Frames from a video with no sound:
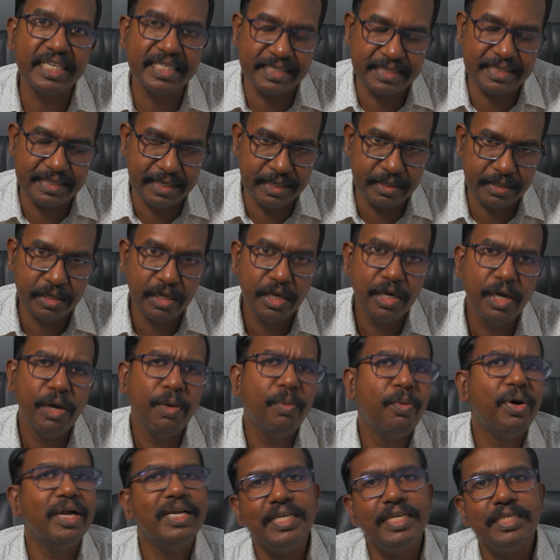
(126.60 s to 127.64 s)
testing.
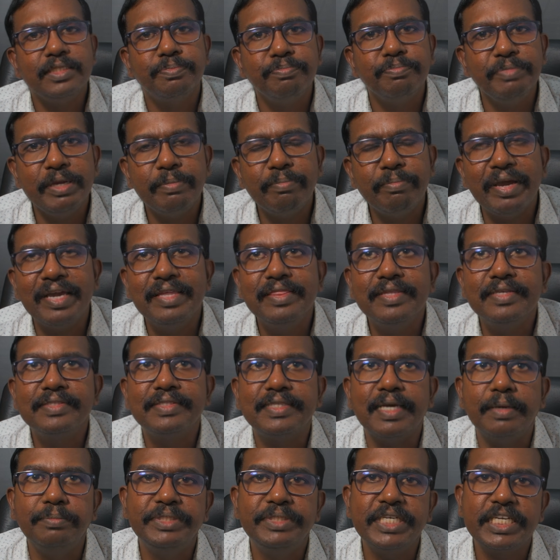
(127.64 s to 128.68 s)
What is meant by
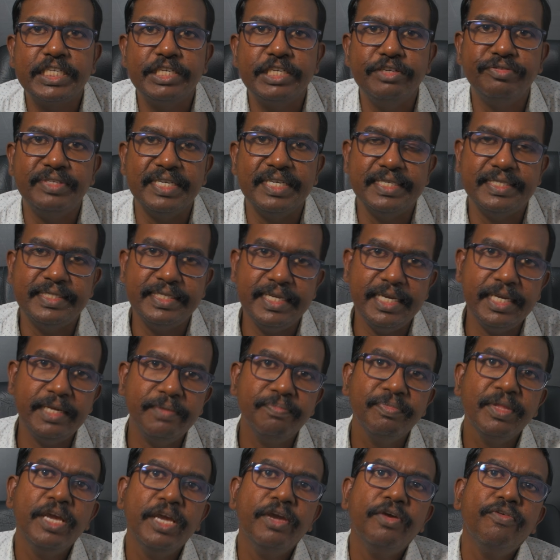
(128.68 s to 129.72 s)
this subjective
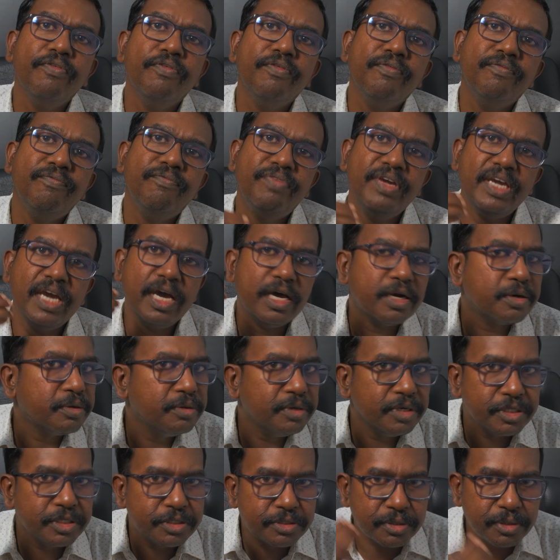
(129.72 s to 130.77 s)
testing? We are
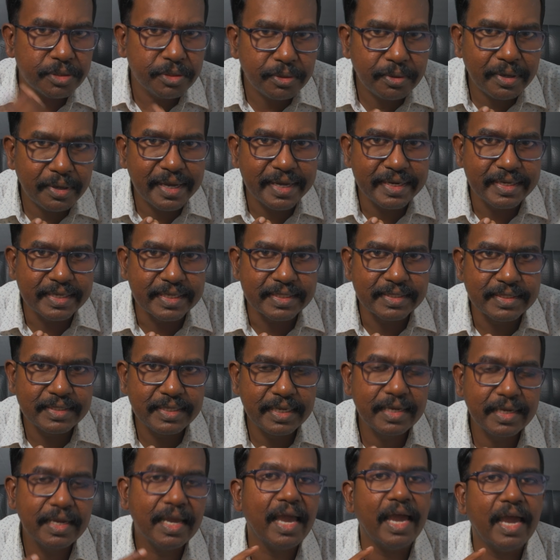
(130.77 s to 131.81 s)
going to do a
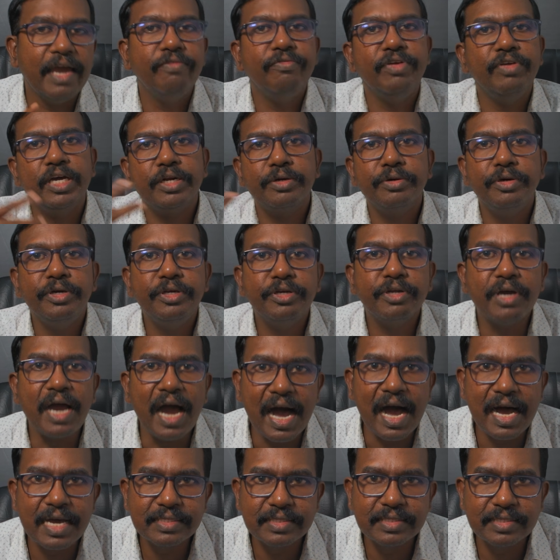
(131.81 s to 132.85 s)
testing and we are going to
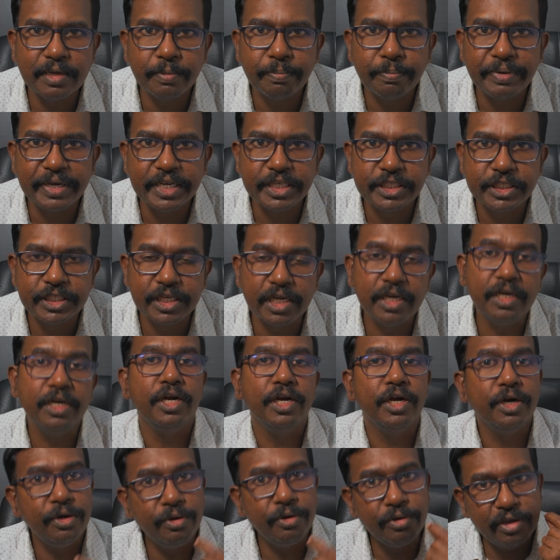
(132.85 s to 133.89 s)
ask the
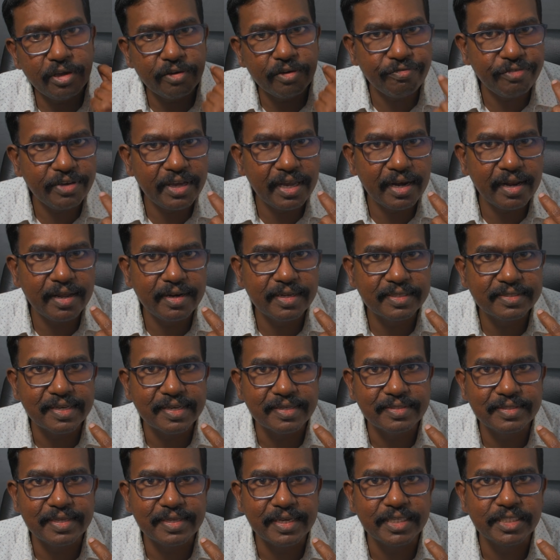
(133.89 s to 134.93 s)
patient, do you feel any
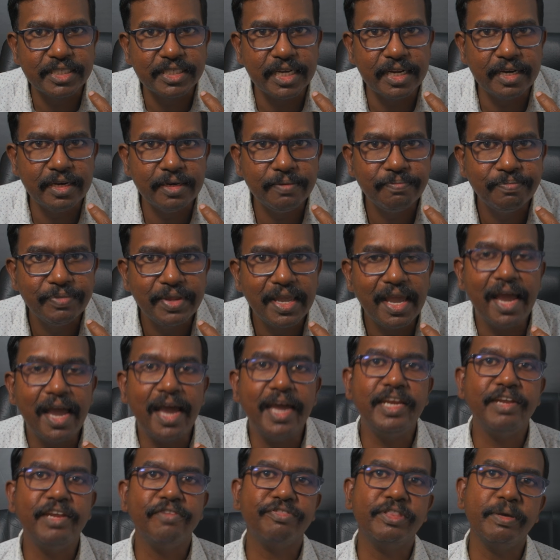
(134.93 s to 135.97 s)
sensation?
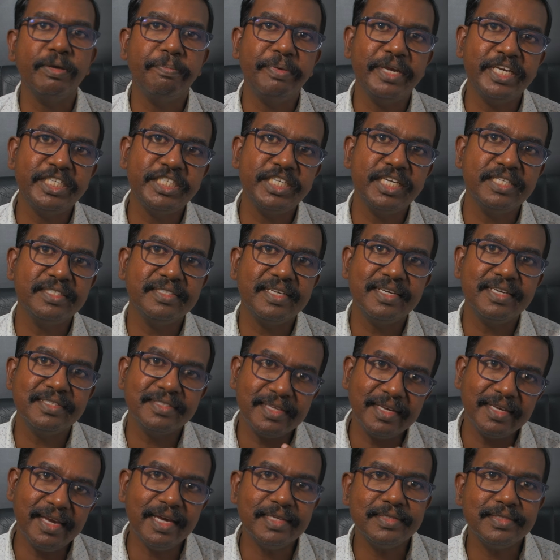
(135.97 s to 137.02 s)
And if the patient
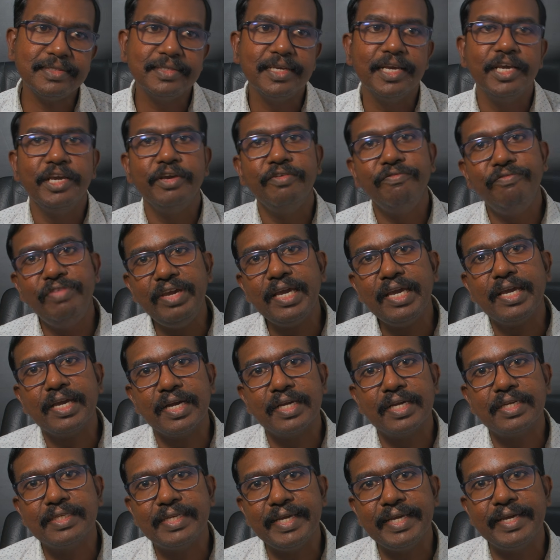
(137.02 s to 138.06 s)
says yes, we
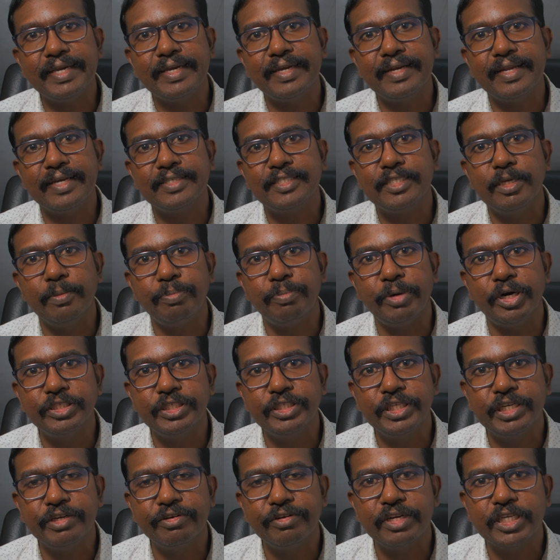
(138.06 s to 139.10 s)
take it as a
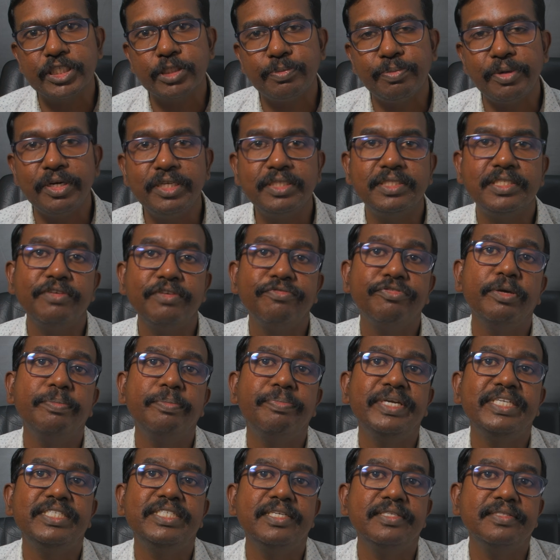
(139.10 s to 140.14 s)
positive response. If the
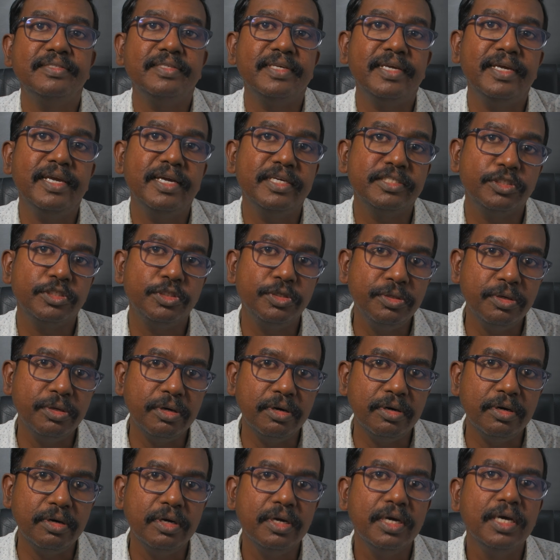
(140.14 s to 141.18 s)
patient says
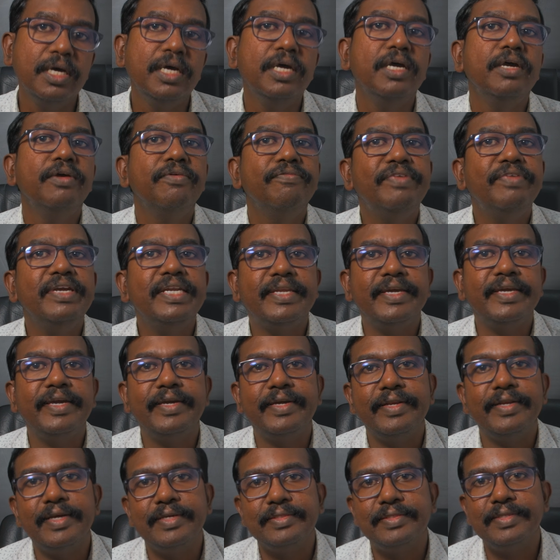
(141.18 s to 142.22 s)
no, we
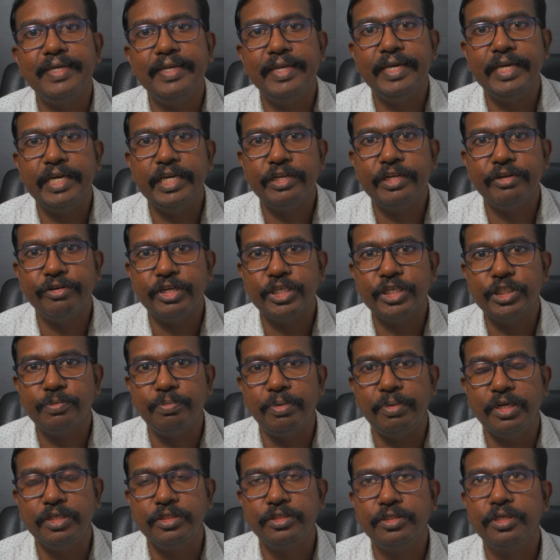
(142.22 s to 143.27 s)
take it as a negative
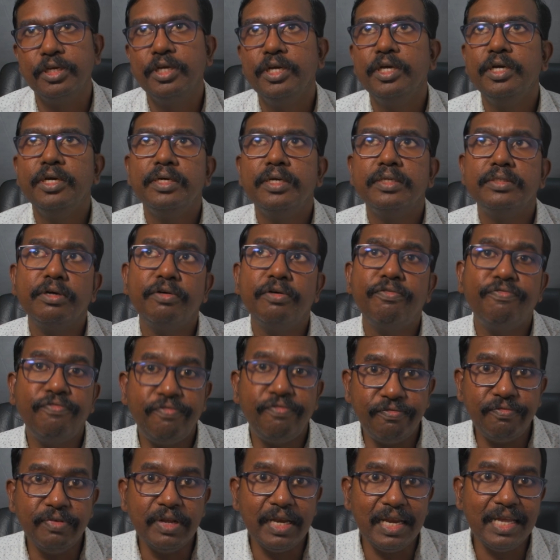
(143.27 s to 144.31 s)
response. So
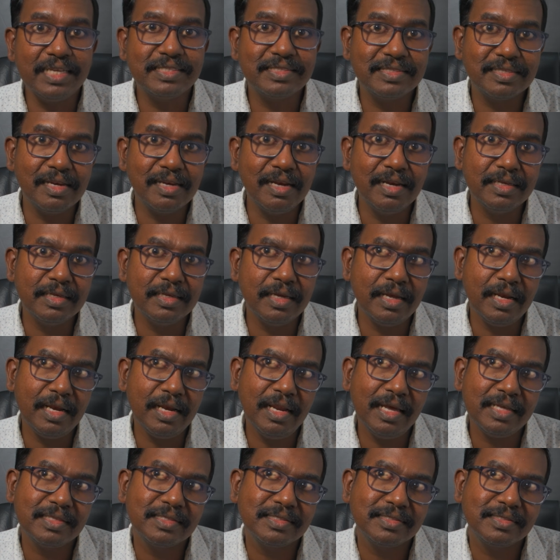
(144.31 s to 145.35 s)

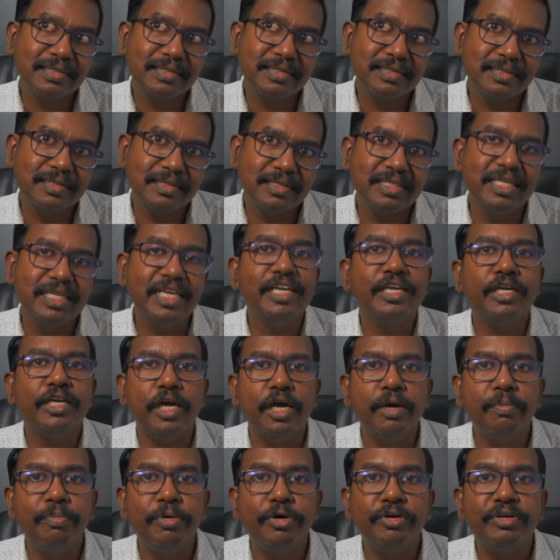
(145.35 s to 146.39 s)
let's think
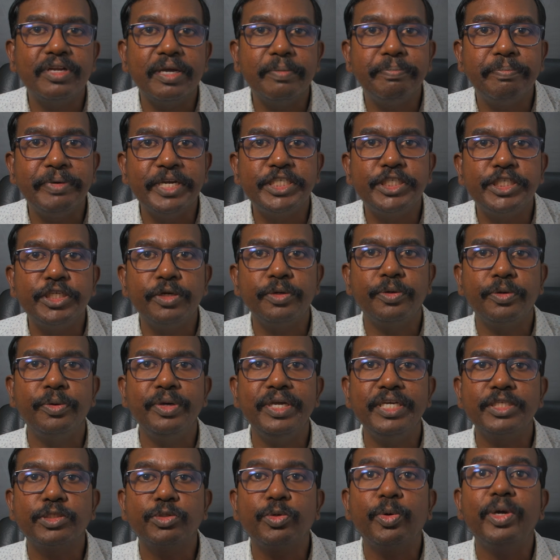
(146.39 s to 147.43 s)
about a patient who
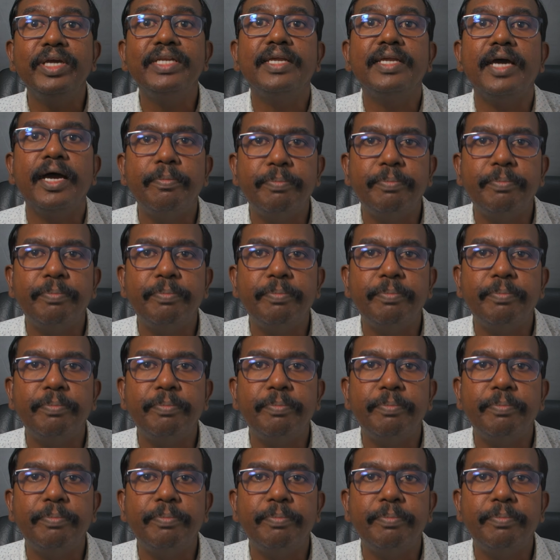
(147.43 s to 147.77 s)
is quite